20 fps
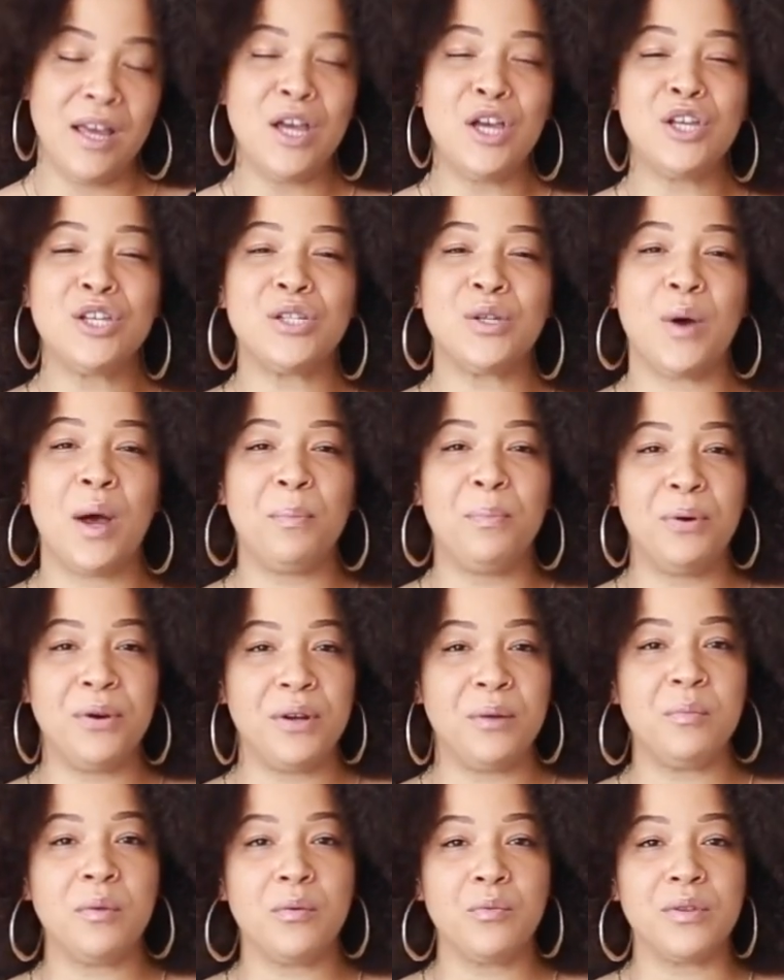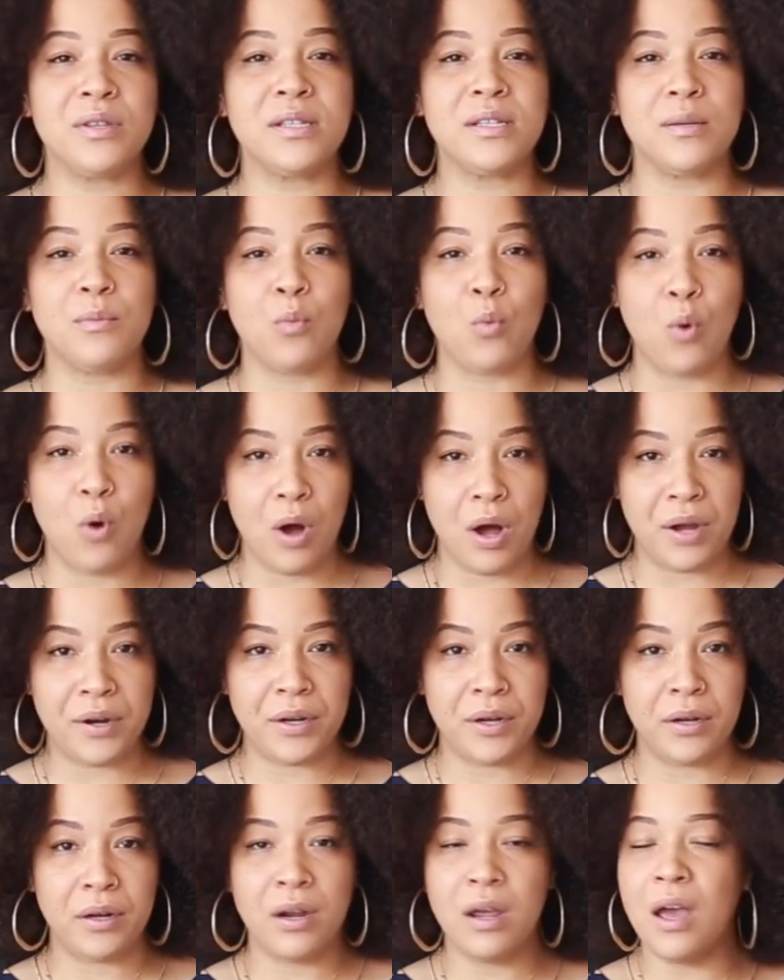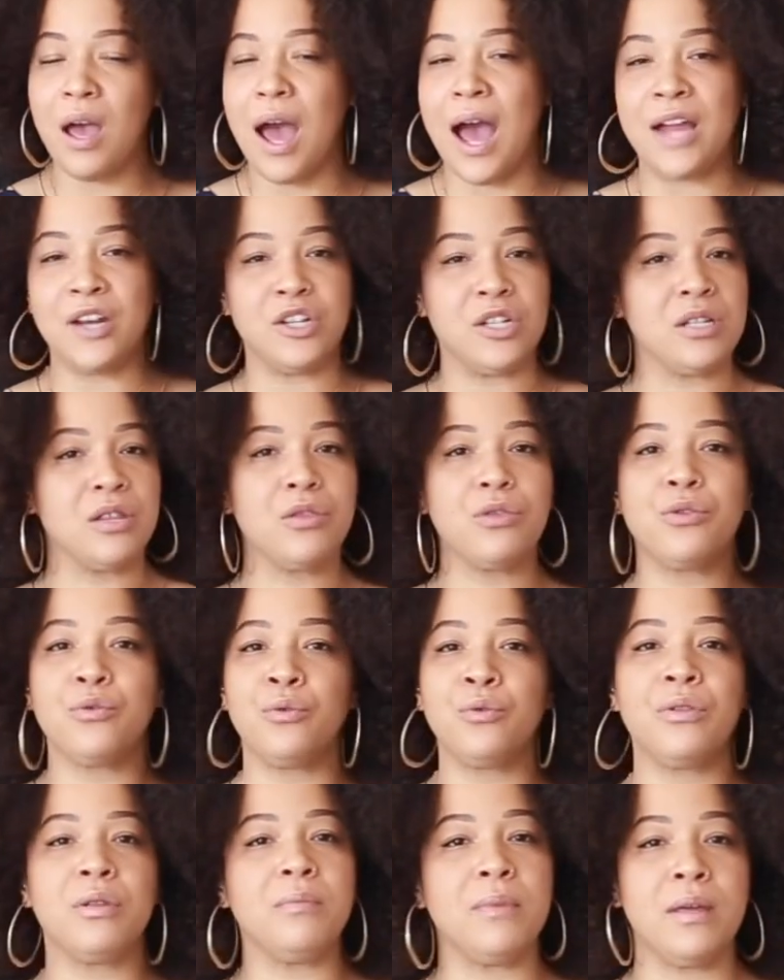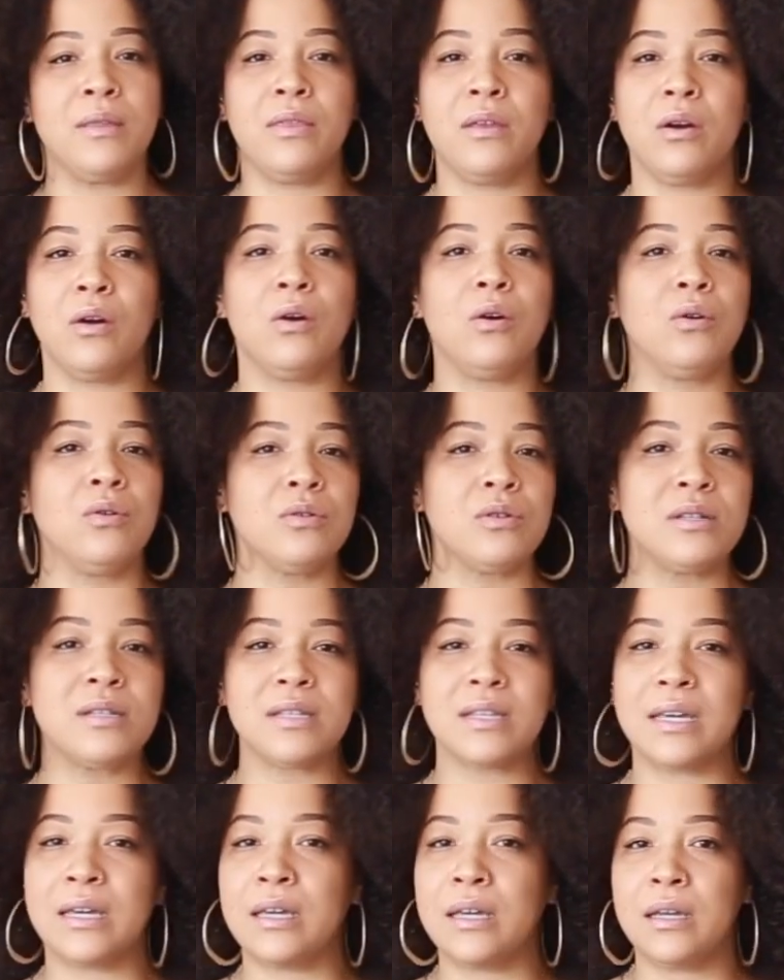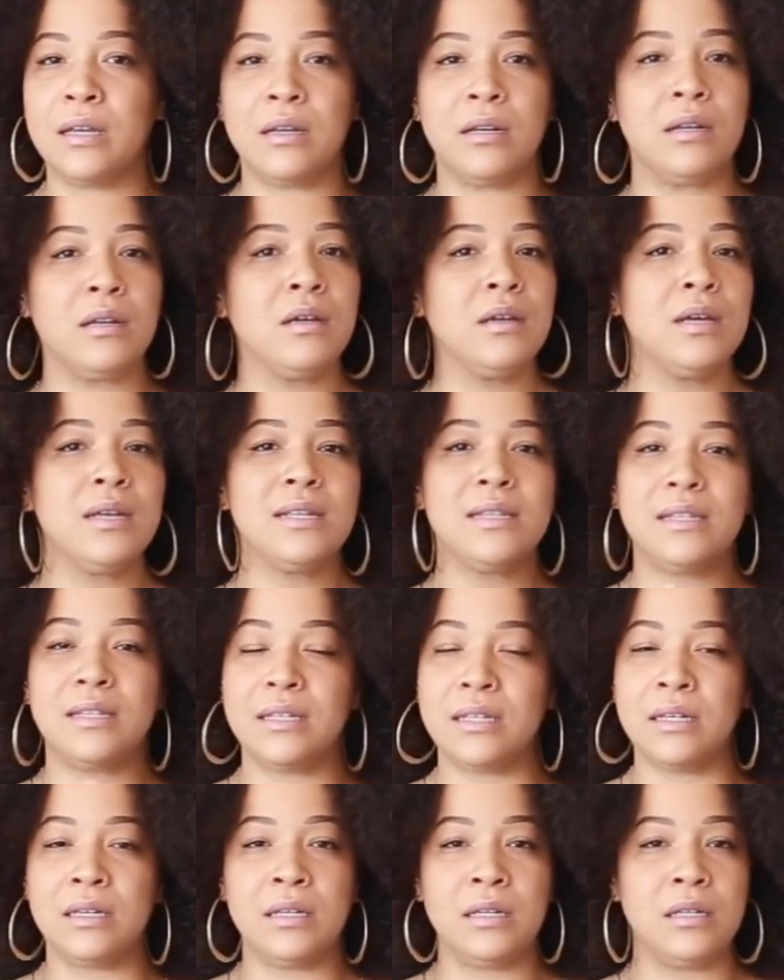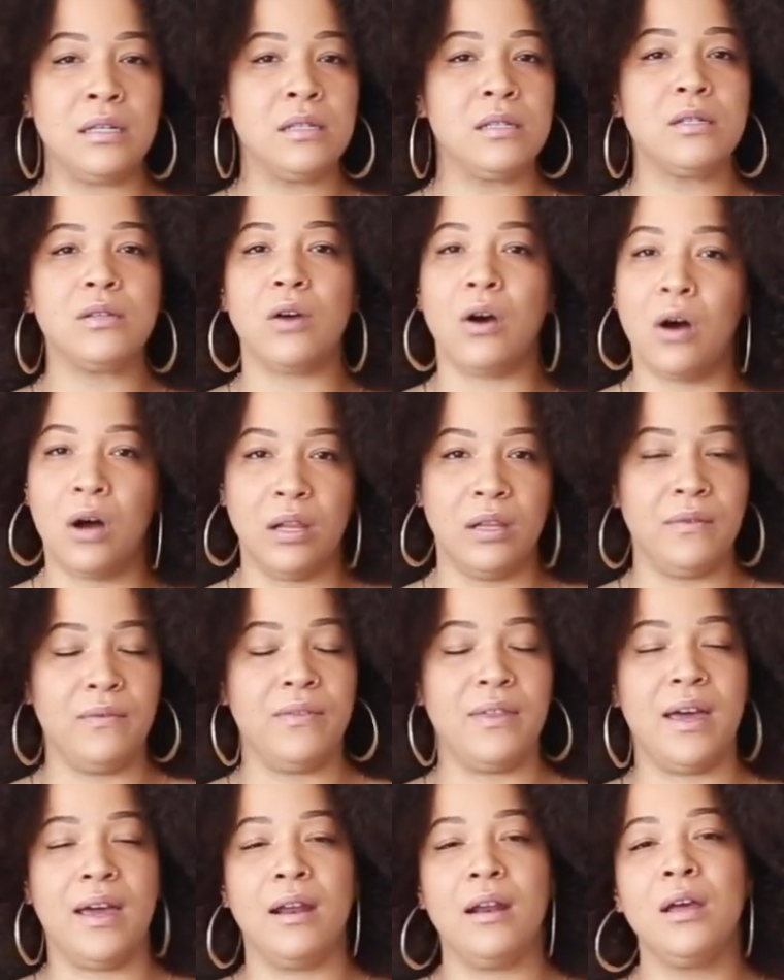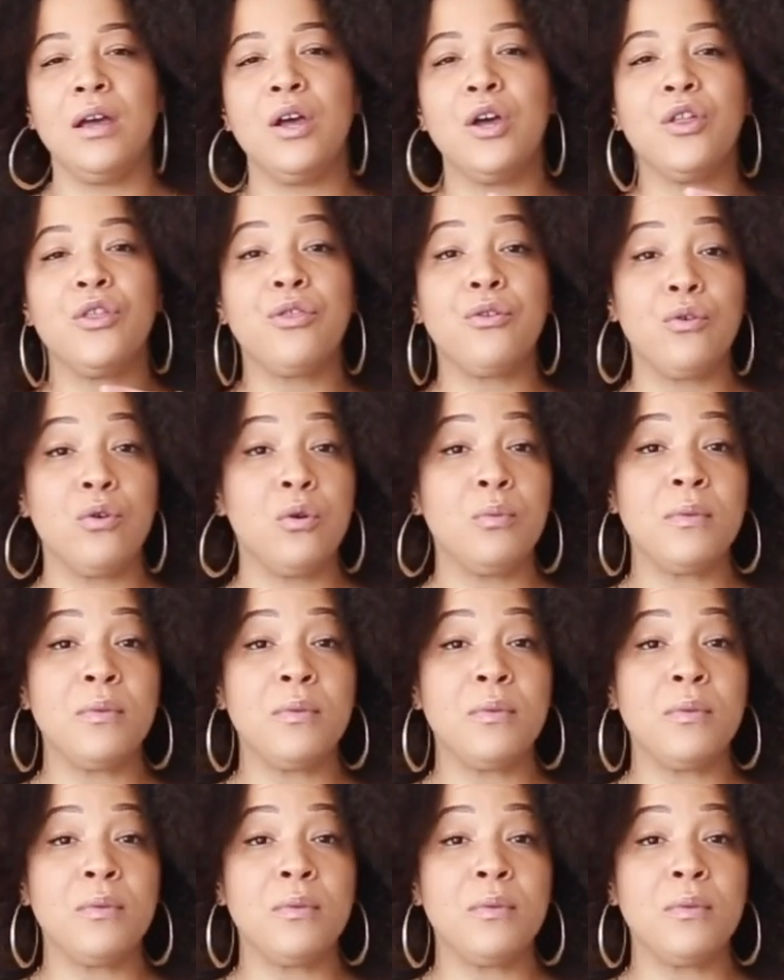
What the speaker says: So I put them in with some water. I just threw them in their whole skin, seeds, all of that. Threw them